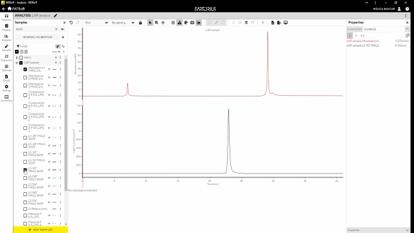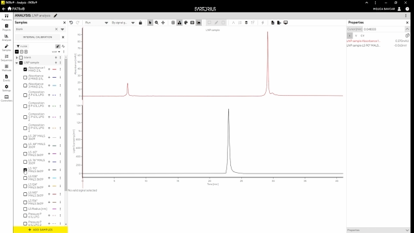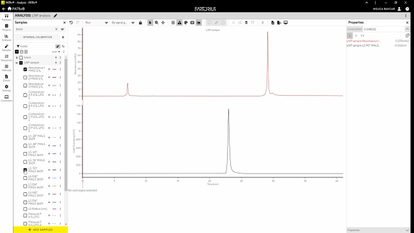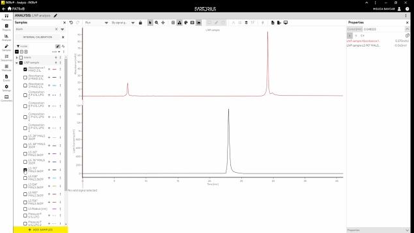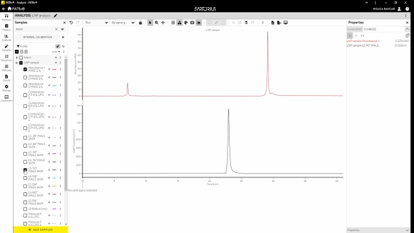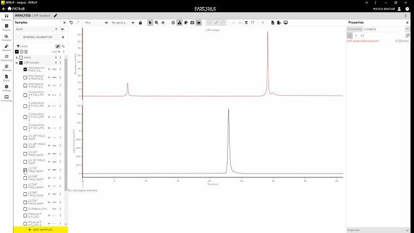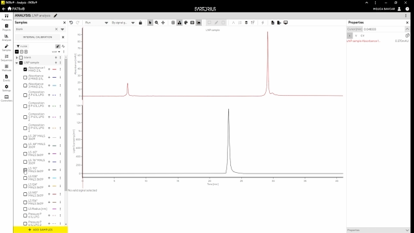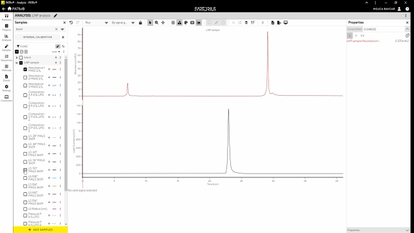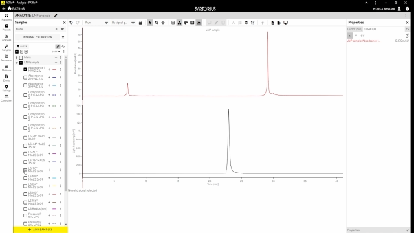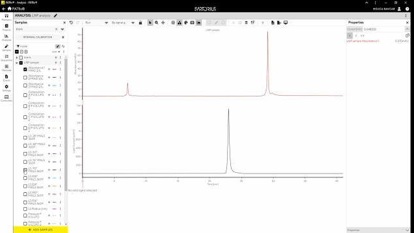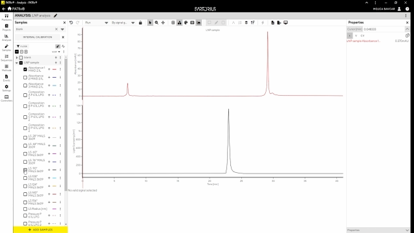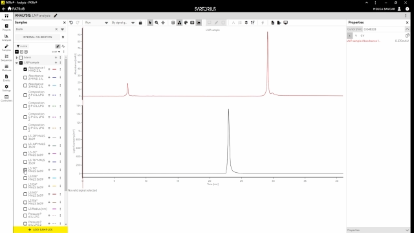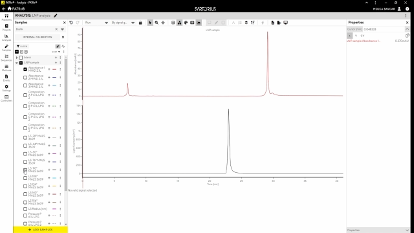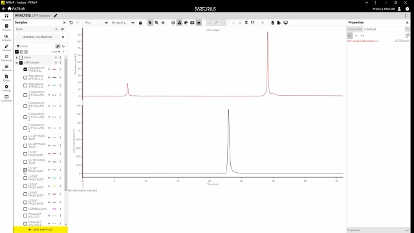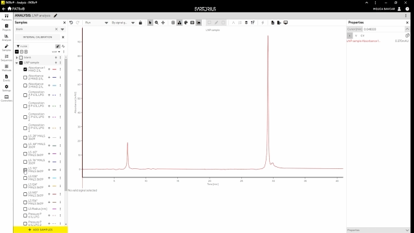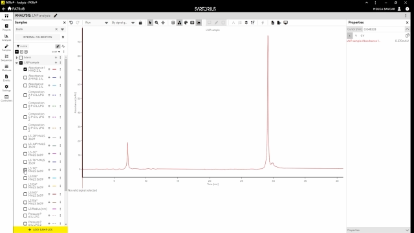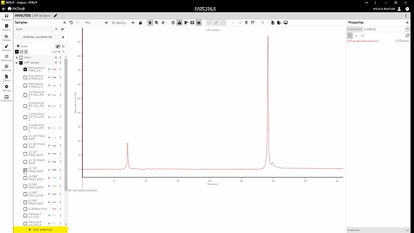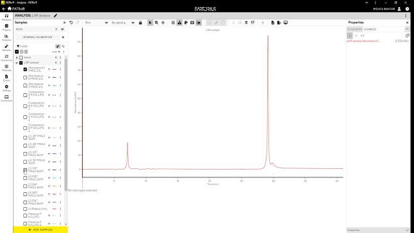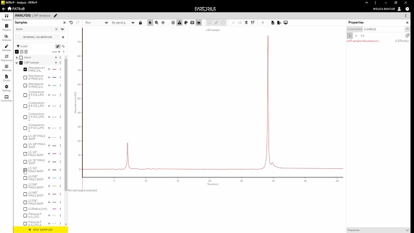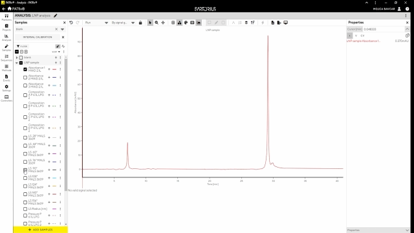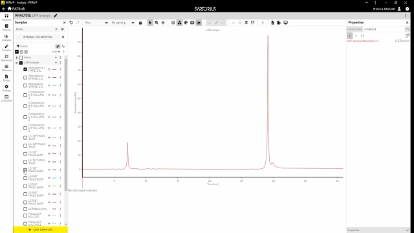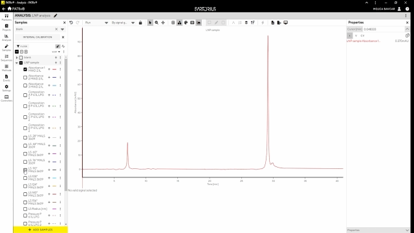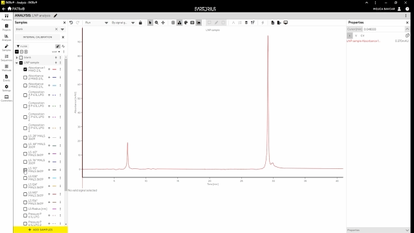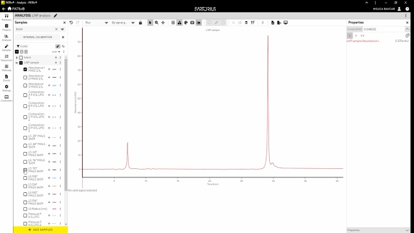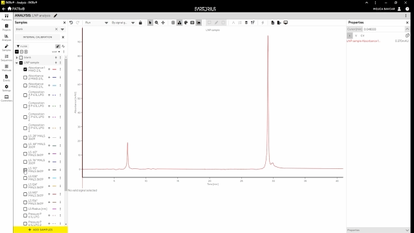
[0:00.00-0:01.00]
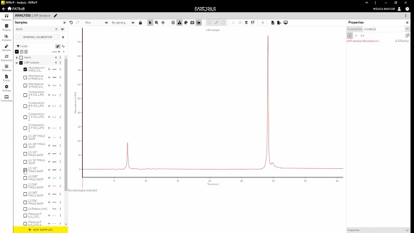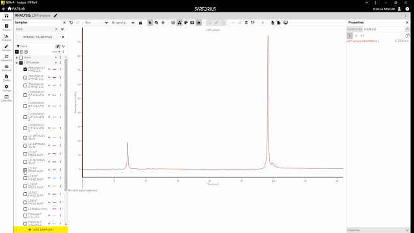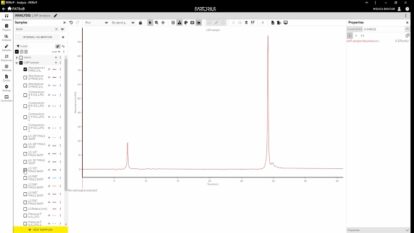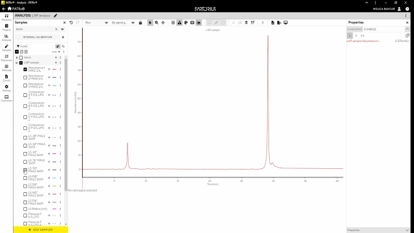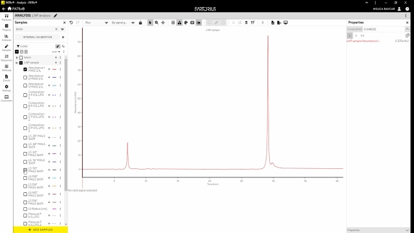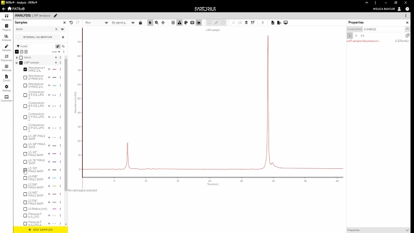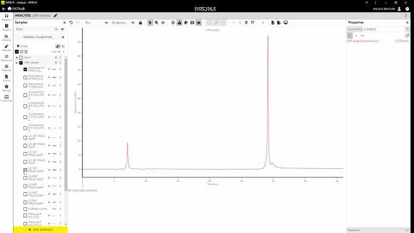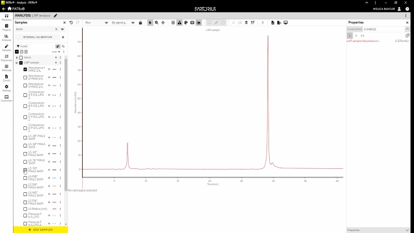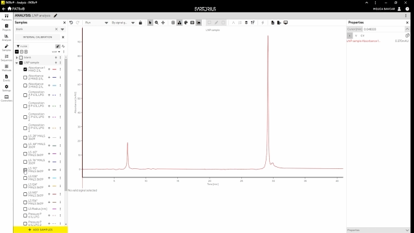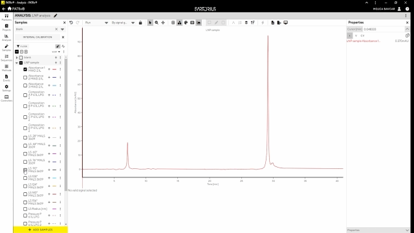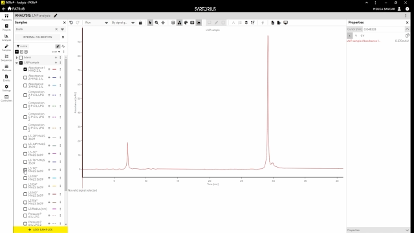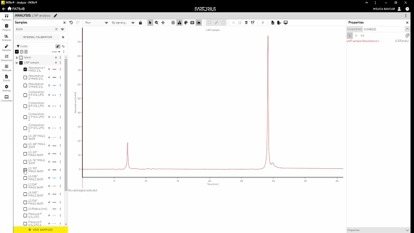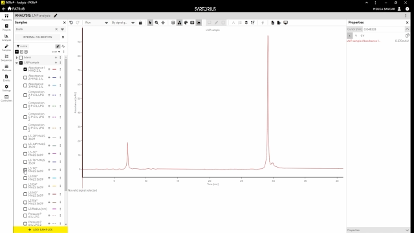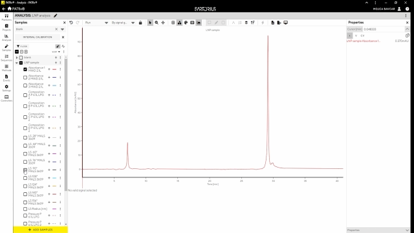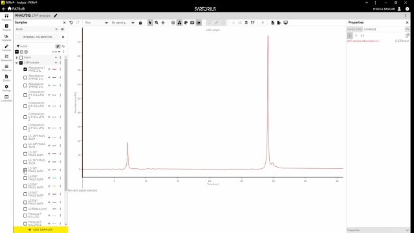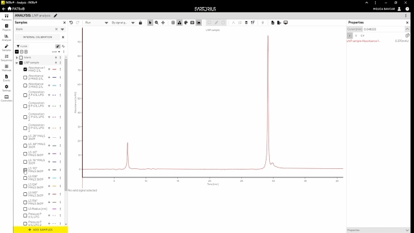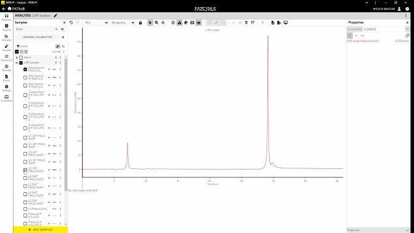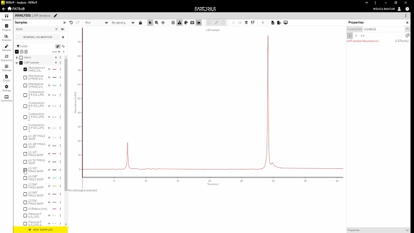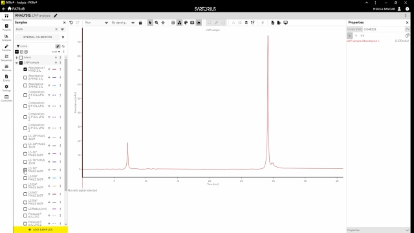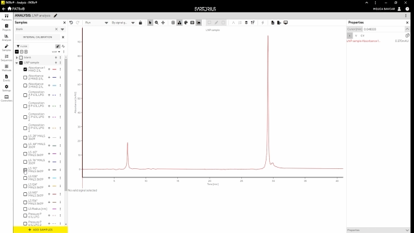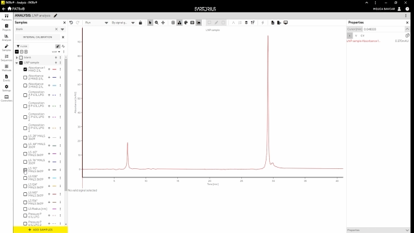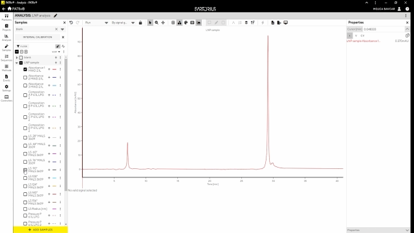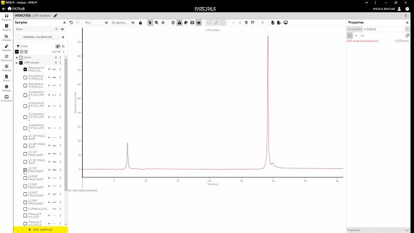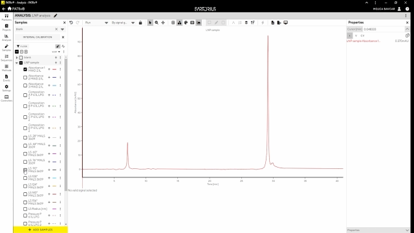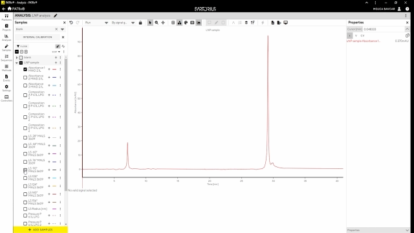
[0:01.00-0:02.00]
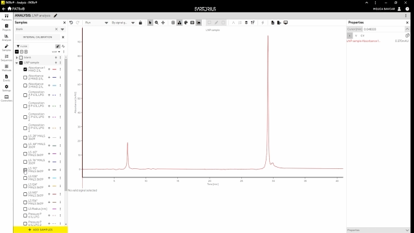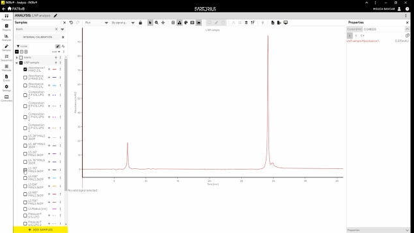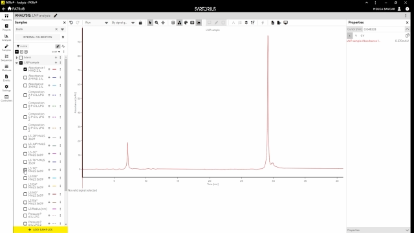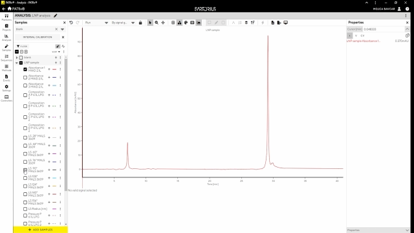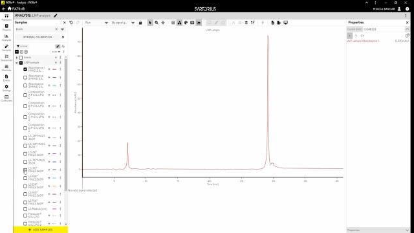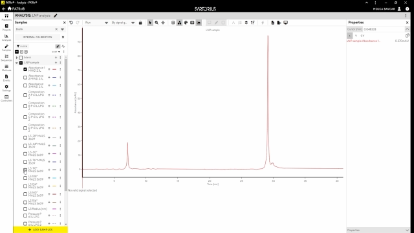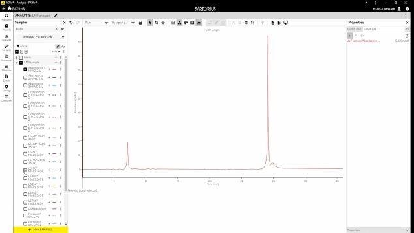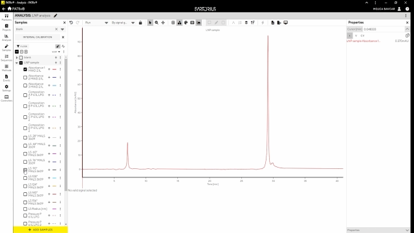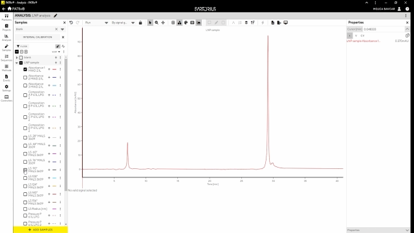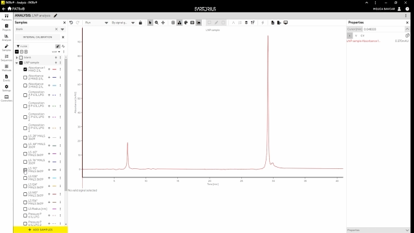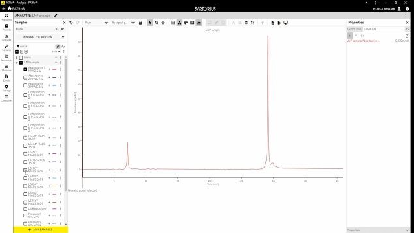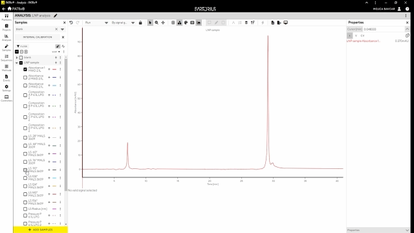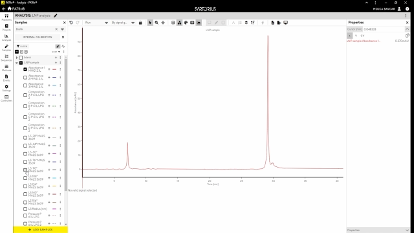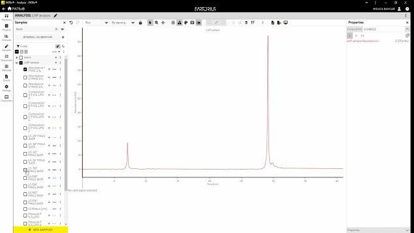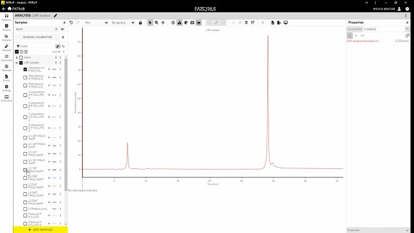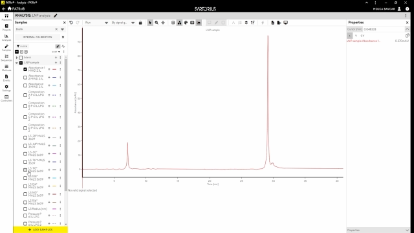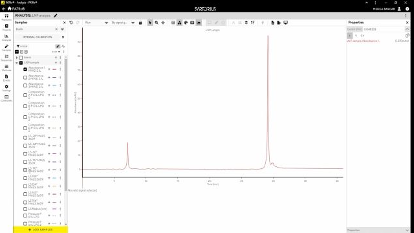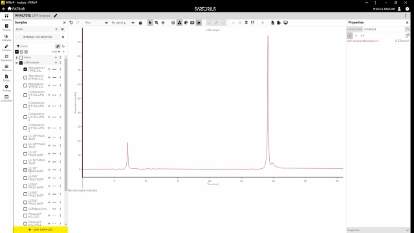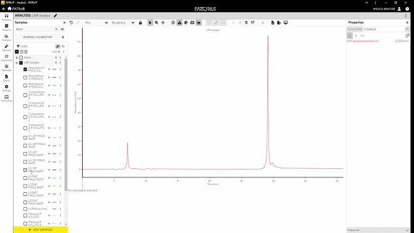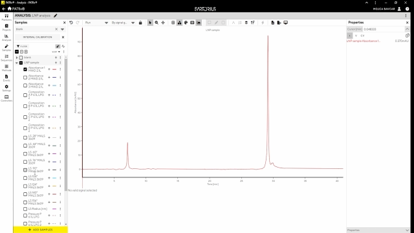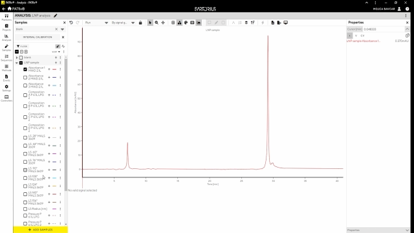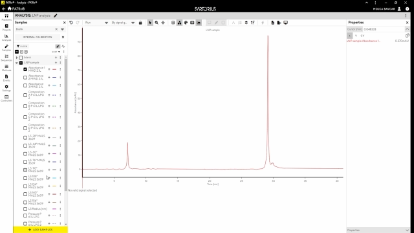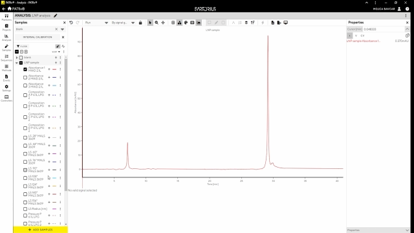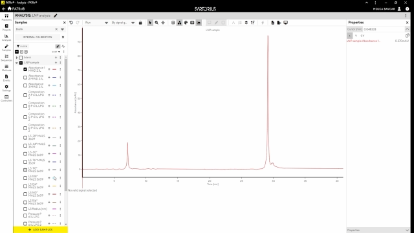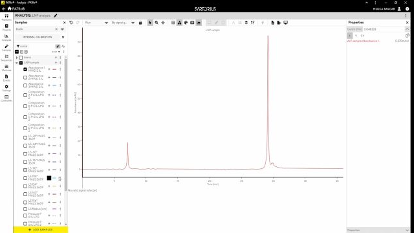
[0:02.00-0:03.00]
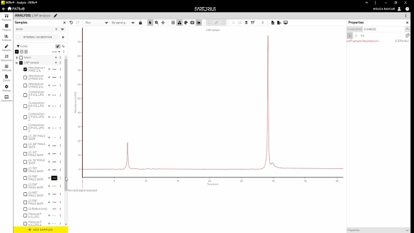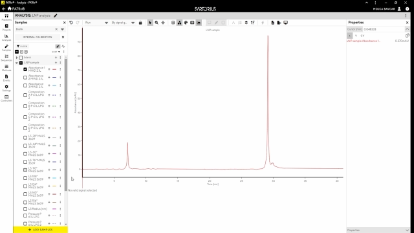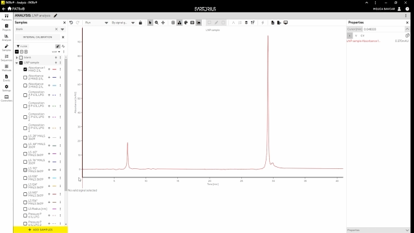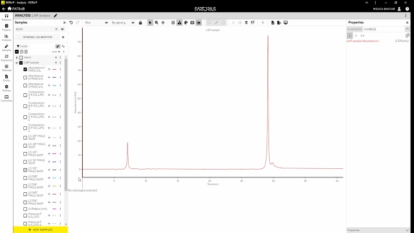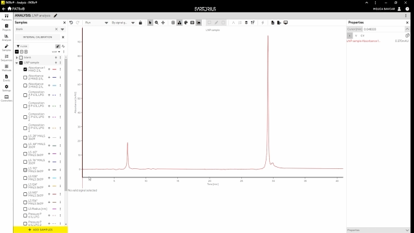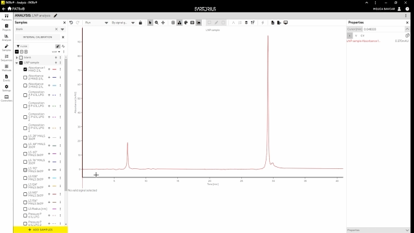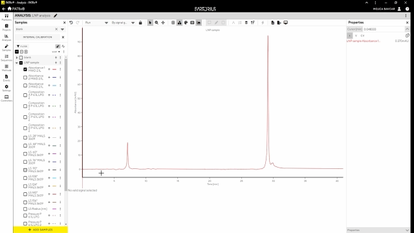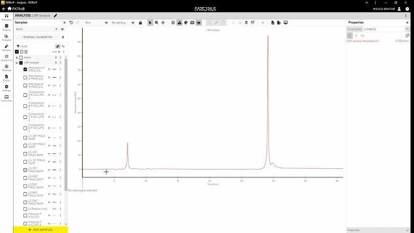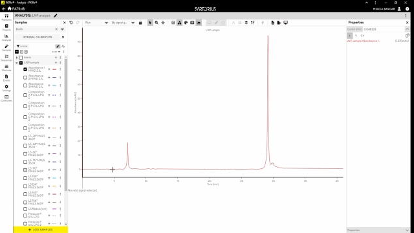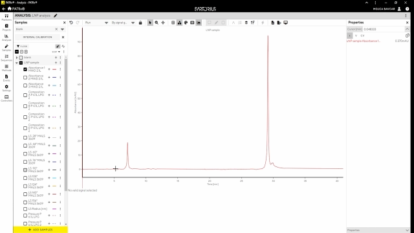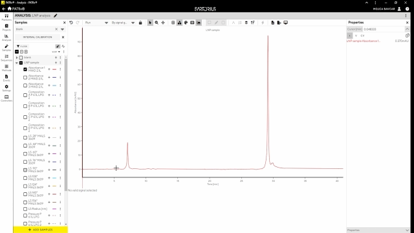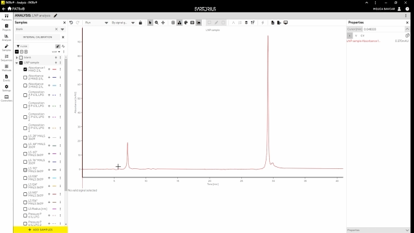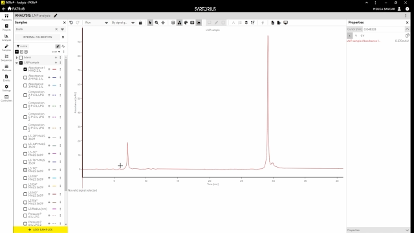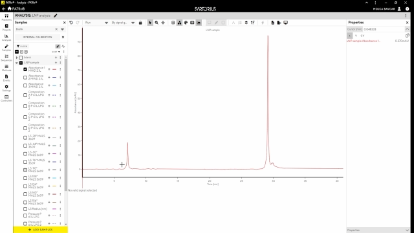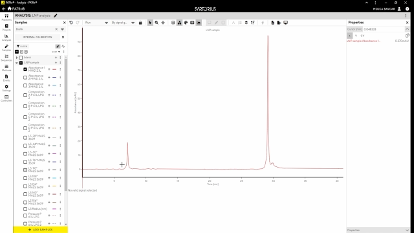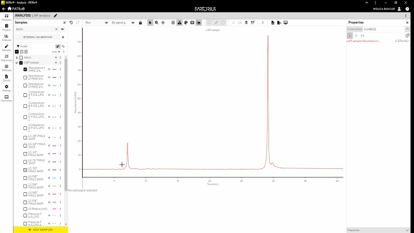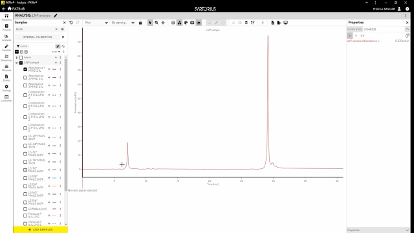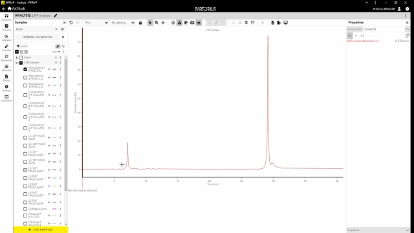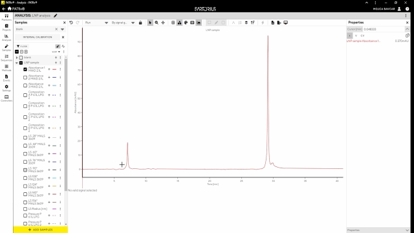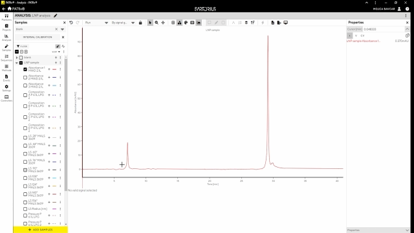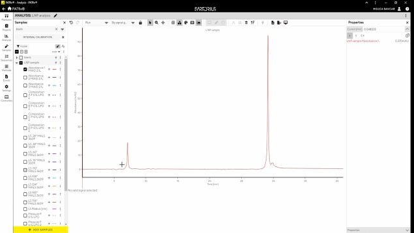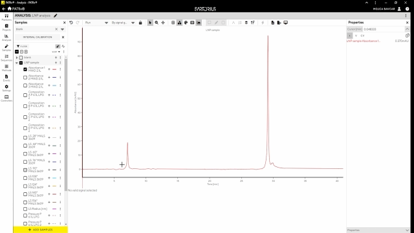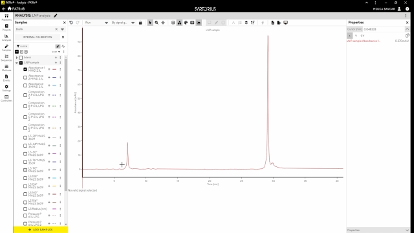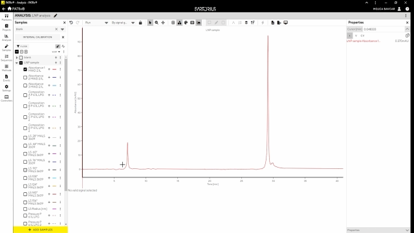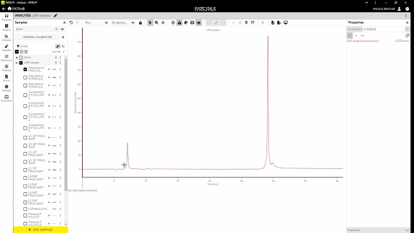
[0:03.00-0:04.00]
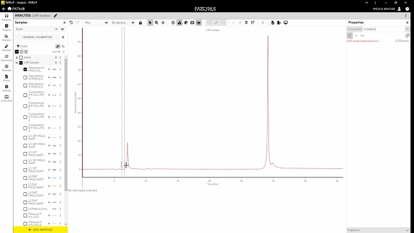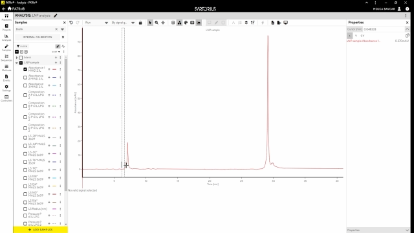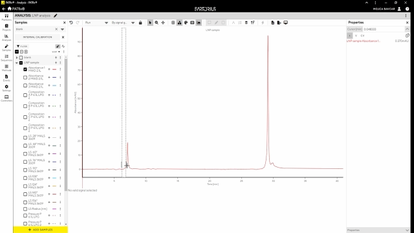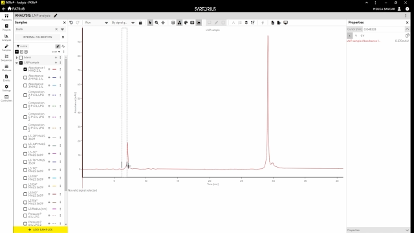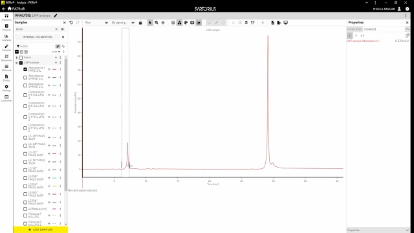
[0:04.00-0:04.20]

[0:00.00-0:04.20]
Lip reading: Nobody's mouth can be seen.